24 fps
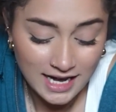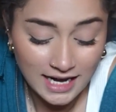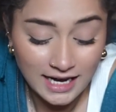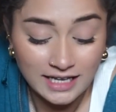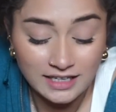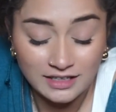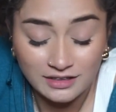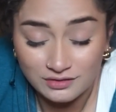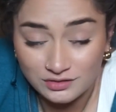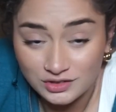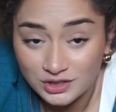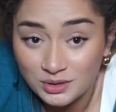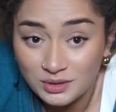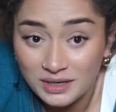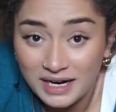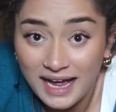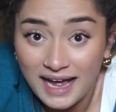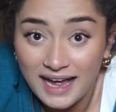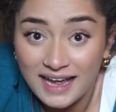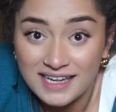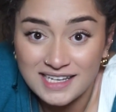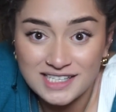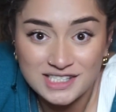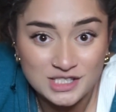I love you
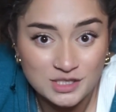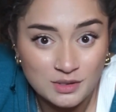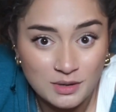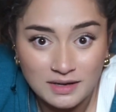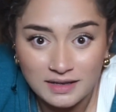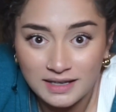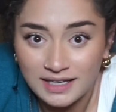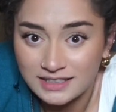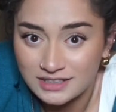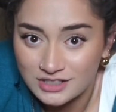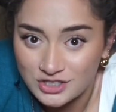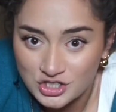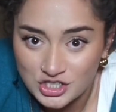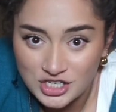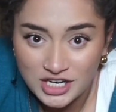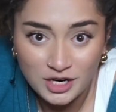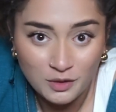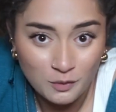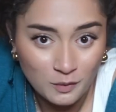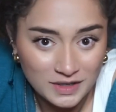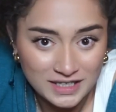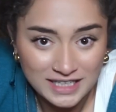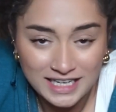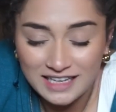guys, so I like to
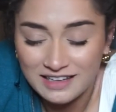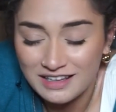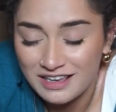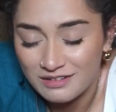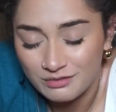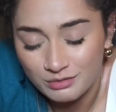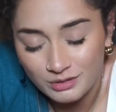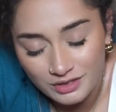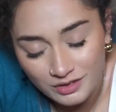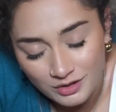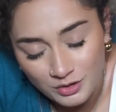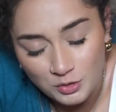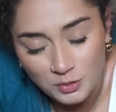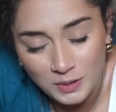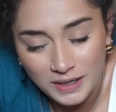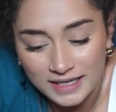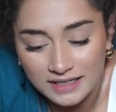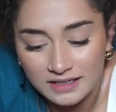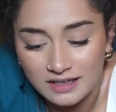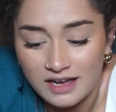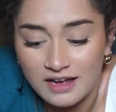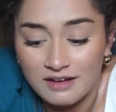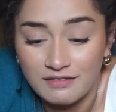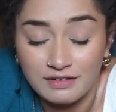share what I love with who I
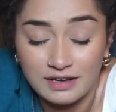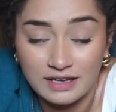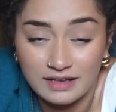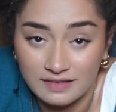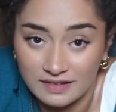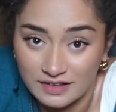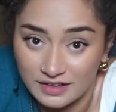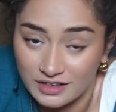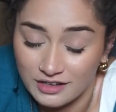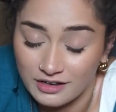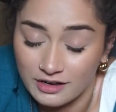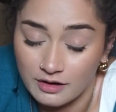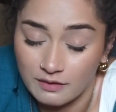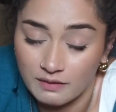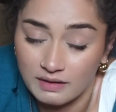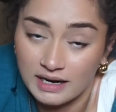love, and there you go.